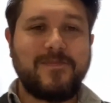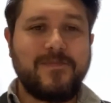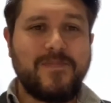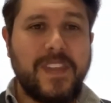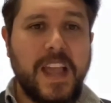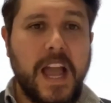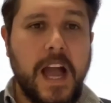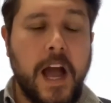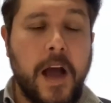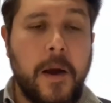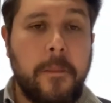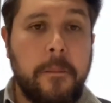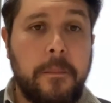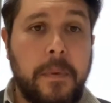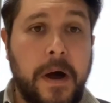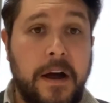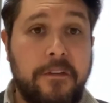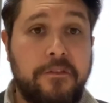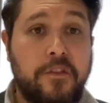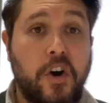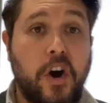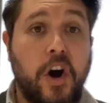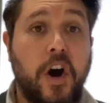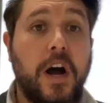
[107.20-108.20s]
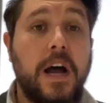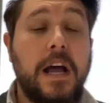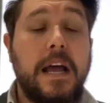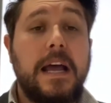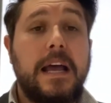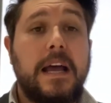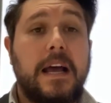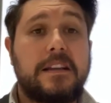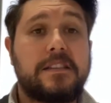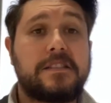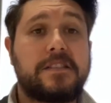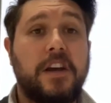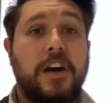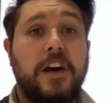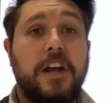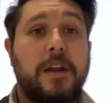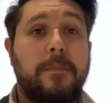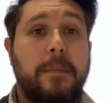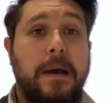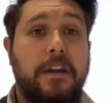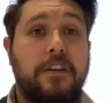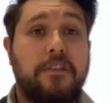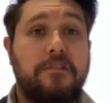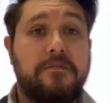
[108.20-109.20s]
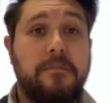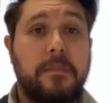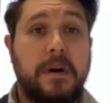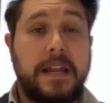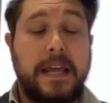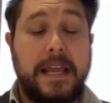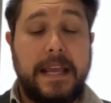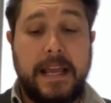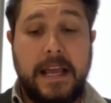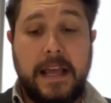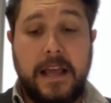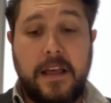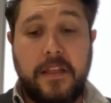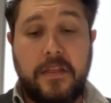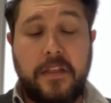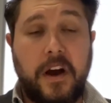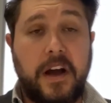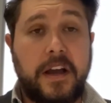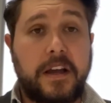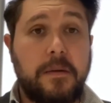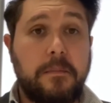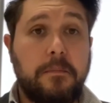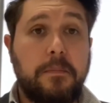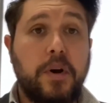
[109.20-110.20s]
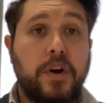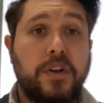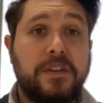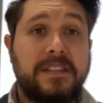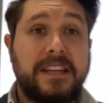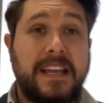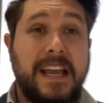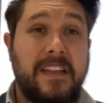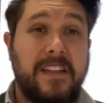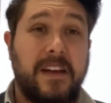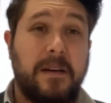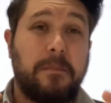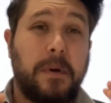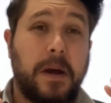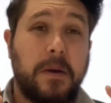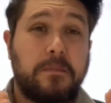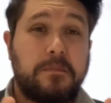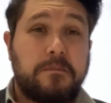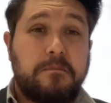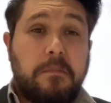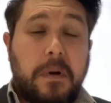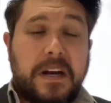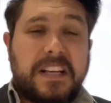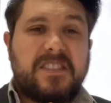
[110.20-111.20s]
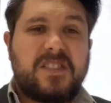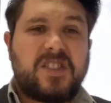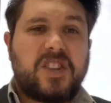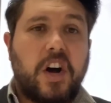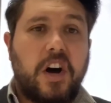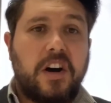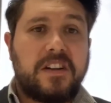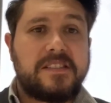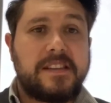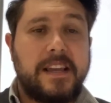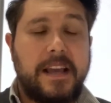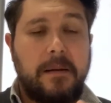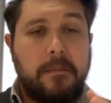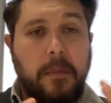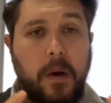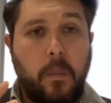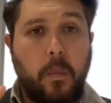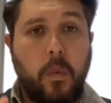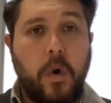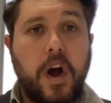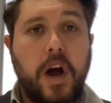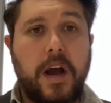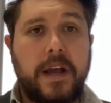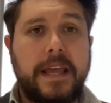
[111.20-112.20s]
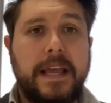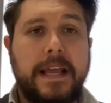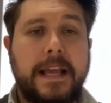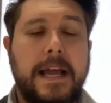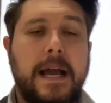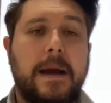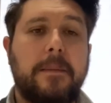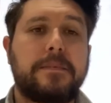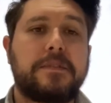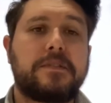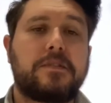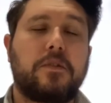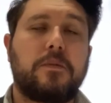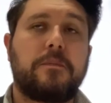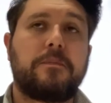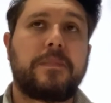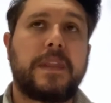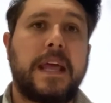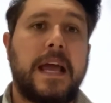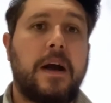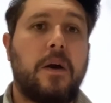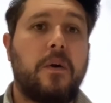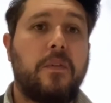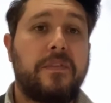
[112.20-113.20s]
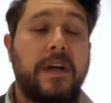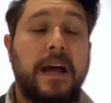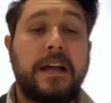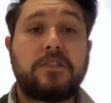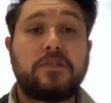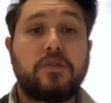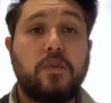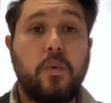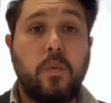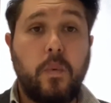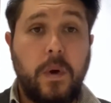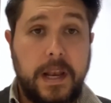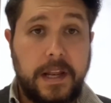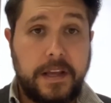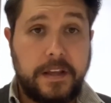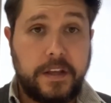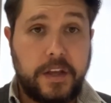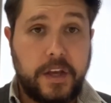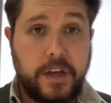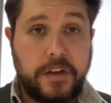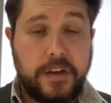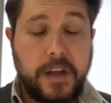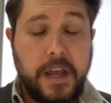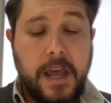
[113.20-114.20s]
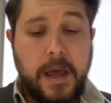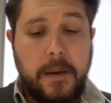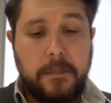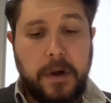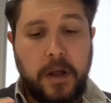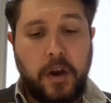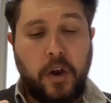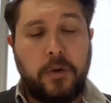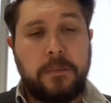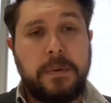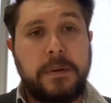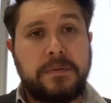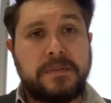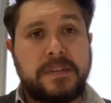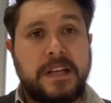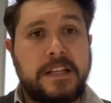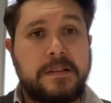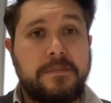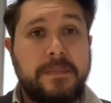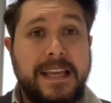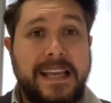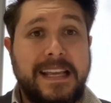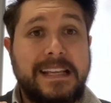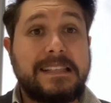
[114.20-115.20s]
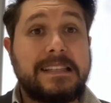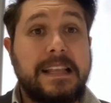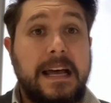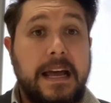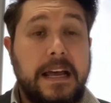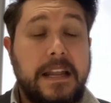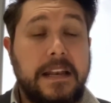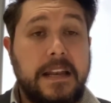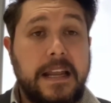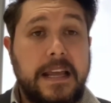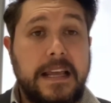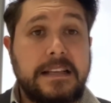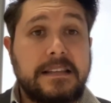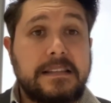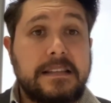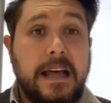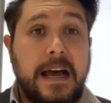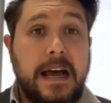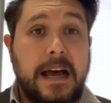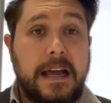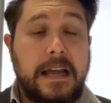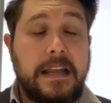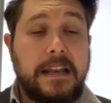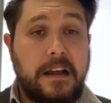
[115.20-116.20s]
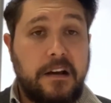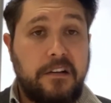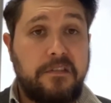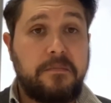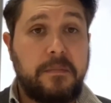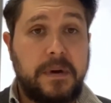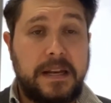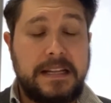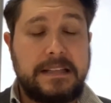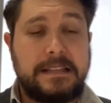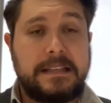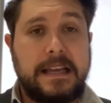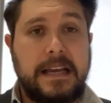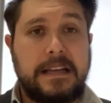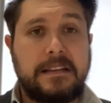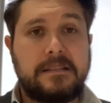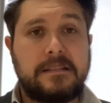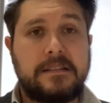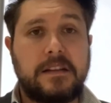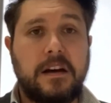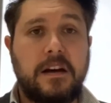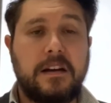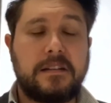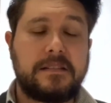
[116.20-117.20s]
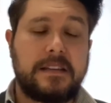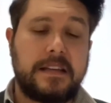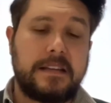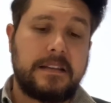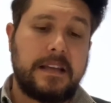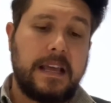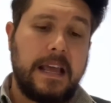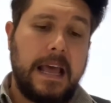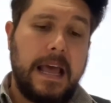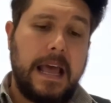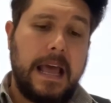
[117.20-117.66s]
But I've got a certain amount of money that I can put together my working capital. Now, that's all well and good. But a lot of people say to me, is that enough money to get started?